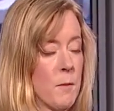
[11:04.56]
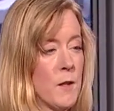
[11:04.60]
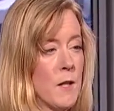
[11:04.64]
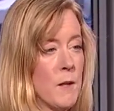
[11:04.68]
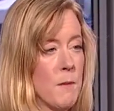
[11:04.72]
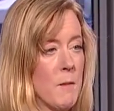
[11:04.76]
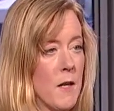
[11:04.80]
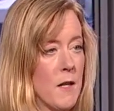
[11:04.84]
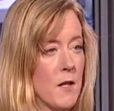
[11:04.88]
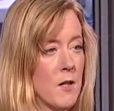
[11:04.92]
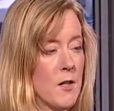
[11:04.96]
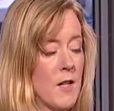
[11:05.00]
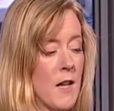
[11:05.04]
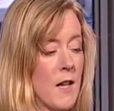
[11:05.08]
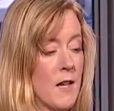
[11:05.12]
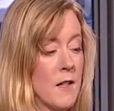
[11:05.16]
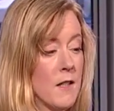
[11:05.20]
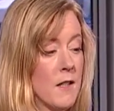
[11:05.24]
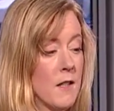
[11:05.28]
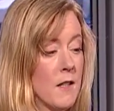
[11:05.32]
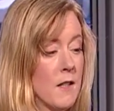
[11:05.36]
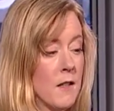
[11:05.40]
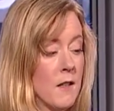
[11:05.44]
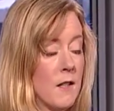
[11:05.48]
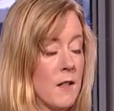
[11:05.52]
Pretty much.
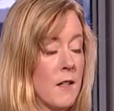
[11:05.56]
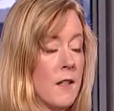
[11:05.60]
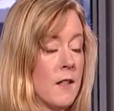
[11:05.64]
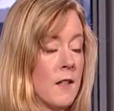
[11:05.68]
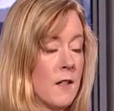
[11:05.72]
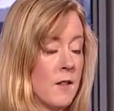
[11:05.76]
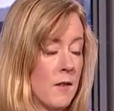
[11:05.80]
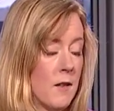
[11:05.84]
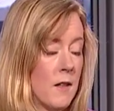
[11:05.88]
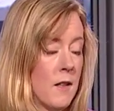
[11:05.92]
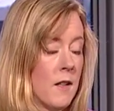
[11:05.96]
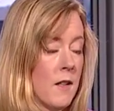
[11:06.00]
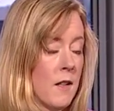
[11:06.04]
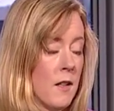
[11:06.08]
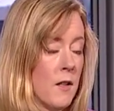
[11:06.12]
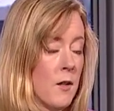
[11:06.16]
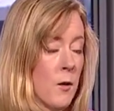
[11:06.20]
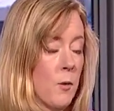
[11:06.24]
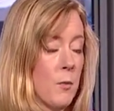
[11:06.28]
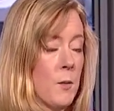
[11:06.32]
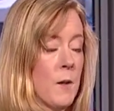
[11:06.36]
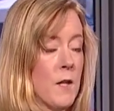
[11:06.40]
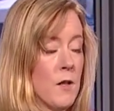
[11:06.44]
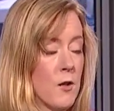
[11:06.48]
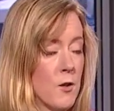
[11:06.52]
And it's, you
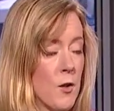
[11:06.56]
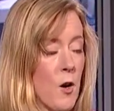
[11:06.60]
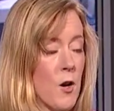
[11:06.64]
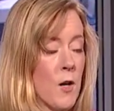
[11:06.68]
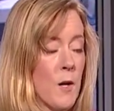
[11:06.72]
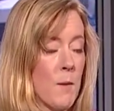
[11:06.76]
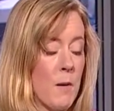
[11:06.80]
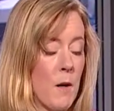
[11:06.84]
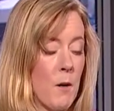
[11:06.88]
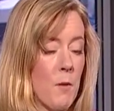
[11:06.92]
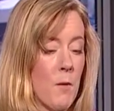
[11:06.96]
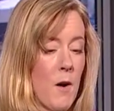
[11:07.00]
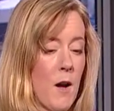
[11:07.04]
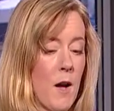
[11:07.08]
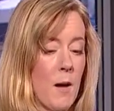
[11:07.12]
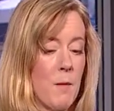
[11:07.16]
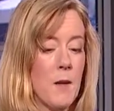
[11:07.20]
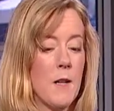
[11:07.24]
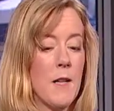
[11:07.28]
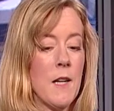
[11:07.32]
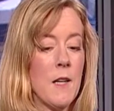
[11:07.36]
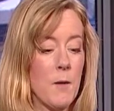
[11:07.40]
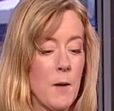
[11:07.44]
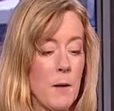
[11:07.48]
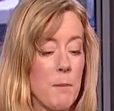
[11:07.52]
know, we can talk about why,
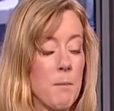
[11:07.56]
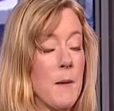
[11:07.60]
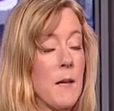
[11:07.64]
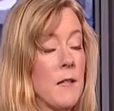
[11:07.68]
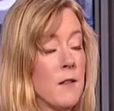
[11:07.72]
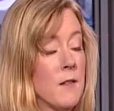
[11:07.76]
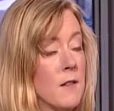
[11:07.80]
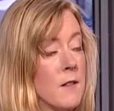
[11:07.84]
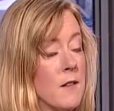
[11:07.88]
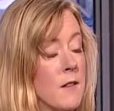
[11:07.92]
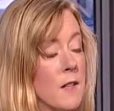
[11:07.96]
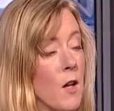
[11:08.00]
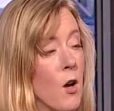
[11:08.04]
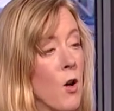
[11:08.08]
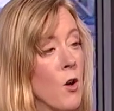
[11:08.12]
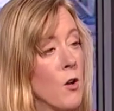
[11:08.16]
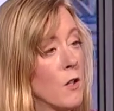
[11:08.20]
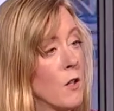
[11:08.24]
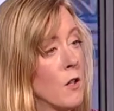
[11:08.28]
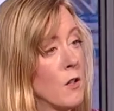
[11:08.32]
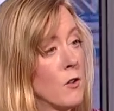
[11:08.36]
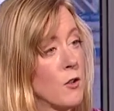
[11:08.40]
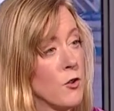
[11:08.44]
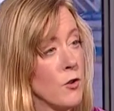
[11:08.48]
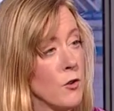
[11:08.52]
but anyway, basically all
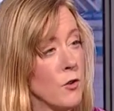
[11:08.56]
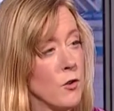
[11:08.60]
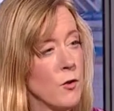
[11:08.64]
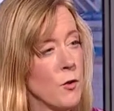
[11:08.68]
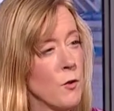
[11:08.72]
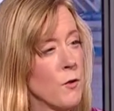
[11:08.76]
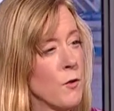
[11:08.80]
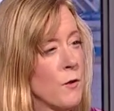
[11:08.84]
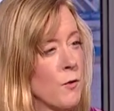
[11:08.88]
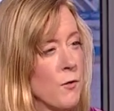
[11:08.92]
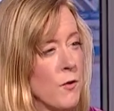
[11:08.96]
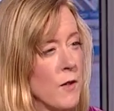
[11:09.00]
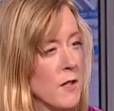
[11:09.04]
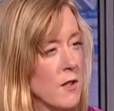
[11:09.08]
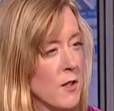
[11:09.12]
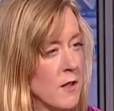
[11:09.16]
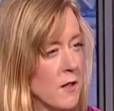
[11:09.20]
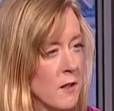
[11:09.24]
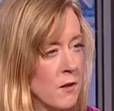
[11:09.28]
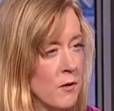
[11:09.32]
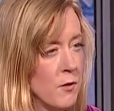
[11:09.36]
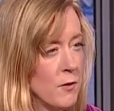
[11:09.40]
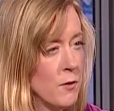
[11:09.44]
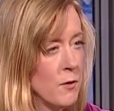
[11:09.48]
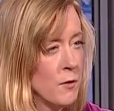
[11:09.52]
cultures. So the French
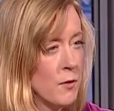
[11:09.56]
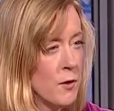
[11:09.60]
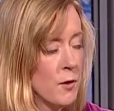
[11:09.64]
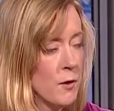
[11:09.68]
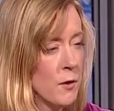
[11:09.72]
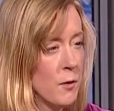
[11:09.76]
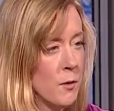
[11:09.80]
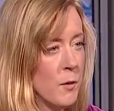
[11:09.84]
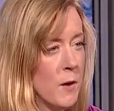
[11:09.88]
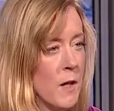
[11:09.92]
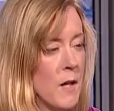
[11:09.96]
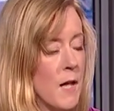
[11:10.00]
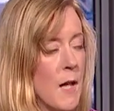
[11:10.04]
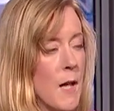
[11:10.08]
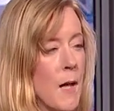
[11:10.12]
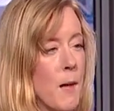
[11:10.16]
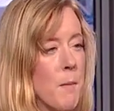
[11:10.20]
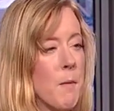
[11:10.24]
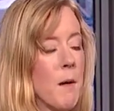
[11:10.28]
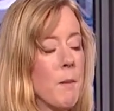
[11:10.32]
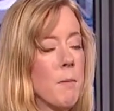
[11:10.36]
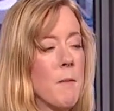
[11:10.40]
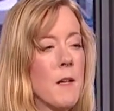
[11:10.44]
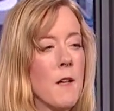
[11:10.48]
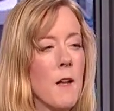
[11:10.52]
kids do too.
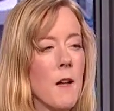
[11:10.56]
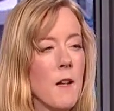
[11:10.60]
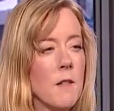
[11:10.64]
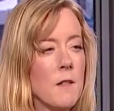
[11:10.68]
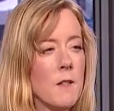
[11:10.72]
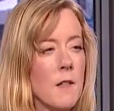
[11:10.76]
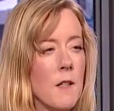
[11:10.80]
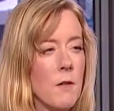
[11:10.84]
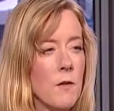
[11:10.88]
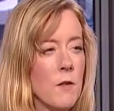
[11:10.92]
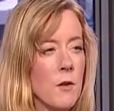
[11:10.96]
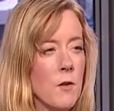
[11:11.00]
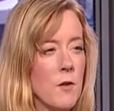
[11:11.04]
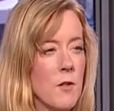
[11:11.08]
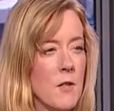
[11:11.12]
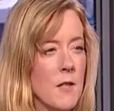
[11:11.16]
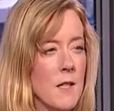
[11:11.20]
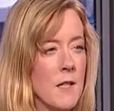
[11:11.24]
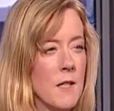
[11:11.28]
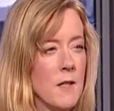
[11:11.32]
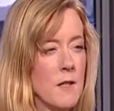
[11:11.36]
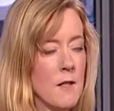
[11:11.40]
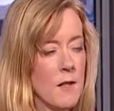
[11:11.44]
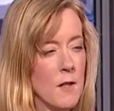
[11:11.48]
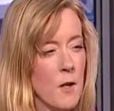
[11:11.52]
But because they've learned to
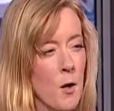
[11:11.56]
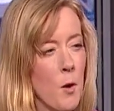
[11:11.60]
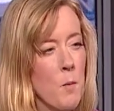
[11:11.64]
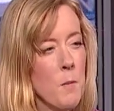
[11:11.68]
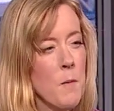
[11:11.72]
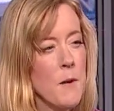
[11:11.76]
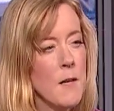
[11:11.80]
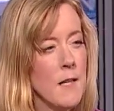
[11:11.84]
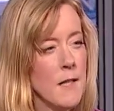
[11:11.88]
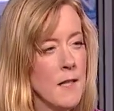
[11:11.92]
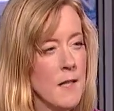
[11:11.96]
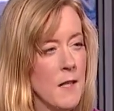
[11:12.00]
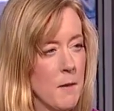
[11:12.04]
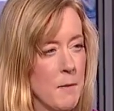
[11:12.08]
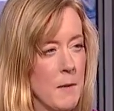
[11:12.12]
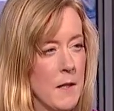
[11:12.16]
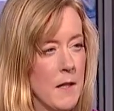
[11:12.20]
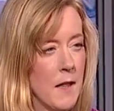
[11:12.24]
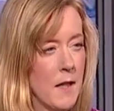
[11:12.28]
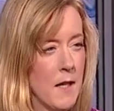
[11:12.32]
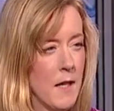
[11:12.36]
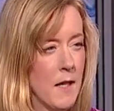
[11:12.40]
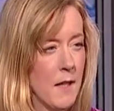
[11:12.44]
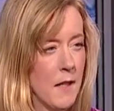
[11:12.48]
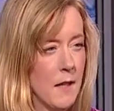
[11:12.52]
eat so many yummy
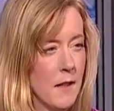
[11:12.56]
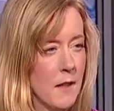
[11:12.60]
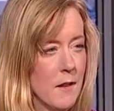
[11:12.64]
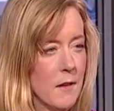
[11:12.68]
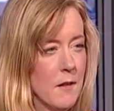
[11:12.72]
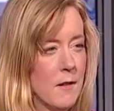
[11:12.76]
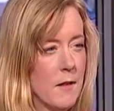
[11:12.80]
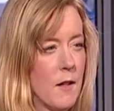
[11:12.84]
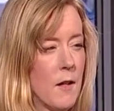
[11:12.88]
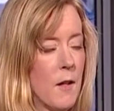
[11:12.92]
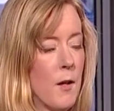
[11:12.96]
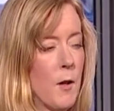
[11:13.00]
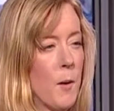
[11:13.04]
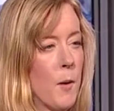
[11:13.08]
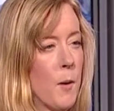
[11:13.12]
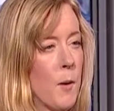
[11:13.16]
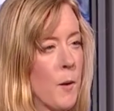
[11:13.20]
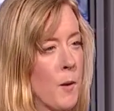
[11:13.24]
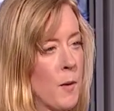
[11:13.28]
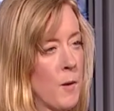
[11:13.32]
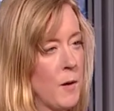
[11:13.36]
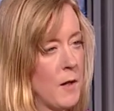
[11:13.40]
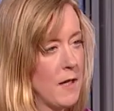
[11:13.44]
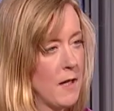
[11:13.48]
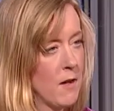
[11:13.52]
things
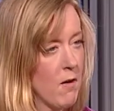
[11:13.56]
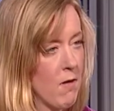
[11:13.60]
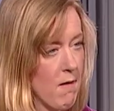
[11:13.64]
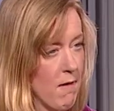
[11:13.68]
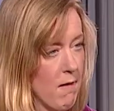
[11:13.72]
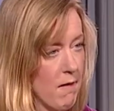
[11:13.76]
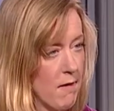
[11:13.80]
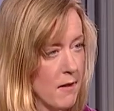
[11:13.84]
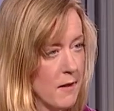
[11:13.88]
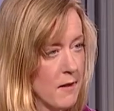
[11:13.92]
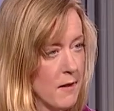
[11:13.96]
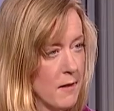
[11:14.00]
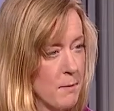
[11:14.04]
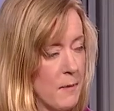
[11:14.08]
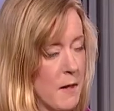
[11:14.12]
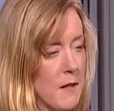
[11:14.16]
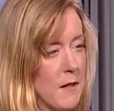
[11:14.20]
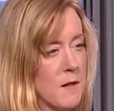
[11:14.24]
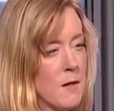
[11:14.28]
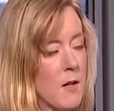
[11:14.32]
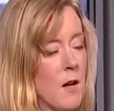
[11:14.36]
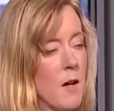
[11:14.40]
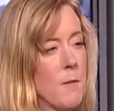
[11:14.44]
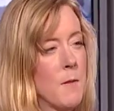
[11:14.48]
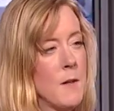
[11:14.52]
early on, by the
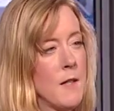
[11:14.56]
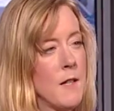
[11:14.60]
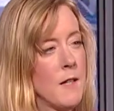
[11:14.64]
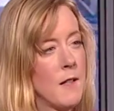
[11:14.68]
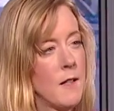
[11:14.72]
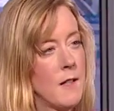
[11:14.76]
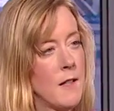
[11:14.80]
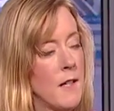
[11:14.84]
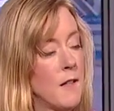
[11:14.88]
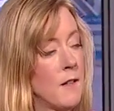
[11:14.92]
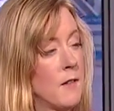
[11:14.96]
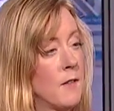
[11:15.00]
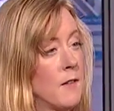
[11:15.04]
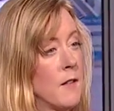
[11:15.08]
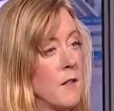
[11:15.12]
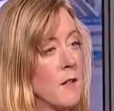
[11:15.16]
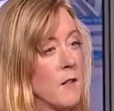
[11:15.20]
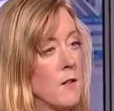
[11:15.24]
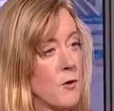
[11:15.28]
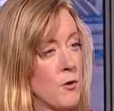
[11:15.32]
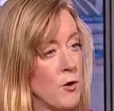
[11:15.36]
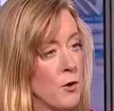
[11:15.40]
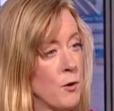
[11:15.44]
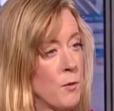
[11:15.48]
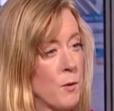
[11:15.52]
time it kicks in
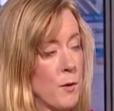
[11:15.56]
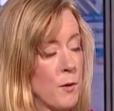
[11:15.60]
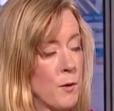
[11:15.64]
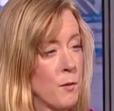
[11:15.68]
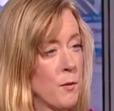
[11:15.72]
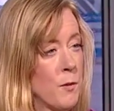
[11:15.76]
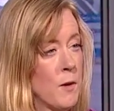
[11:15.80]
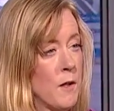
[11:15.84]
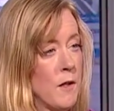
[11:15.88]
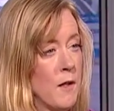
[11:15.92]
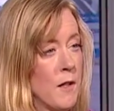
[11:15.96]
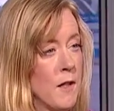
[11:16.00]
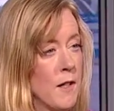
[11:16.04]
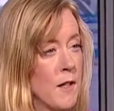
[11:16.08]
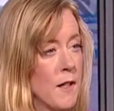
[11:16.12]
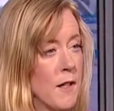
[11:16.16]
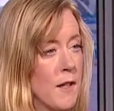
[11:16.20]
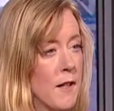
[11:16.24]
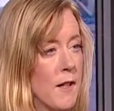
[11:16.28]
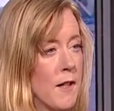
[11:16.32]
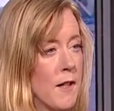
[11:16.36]
at two or three,